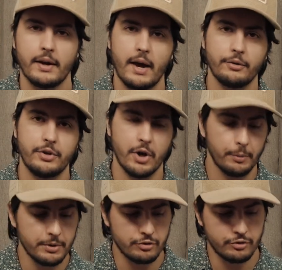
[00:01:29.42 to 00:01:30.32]
Now the
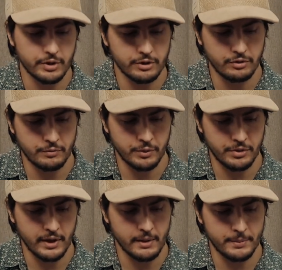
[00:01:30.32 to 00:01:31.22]
open strings, if
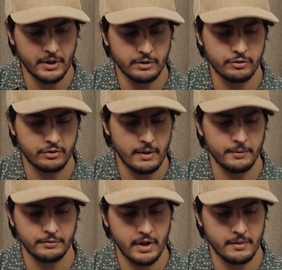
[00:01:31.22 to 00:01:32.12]
we think about it, some
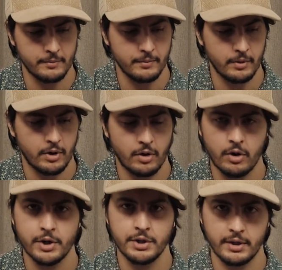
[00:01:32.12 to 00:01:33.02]
of them
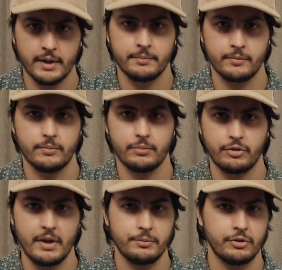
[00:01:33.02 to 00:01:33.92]
are in that
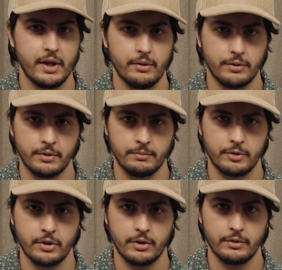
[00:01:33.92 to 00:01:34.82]
same scale,
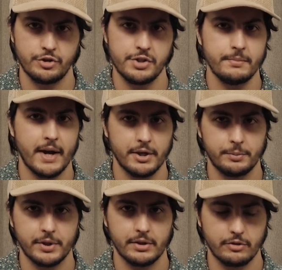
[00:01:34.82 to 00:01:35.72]
the G
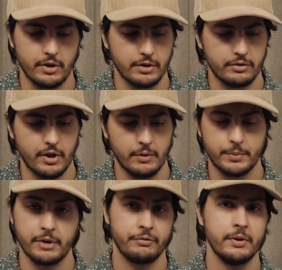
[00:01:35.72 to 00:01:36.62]
minor pentatonic scale,
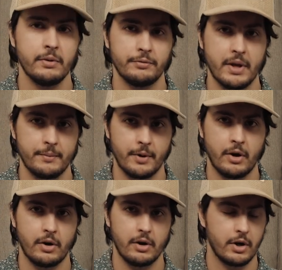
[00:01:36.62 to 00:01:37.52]
but a few of them
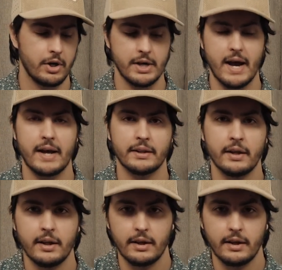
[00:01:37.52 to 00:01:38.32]
are not.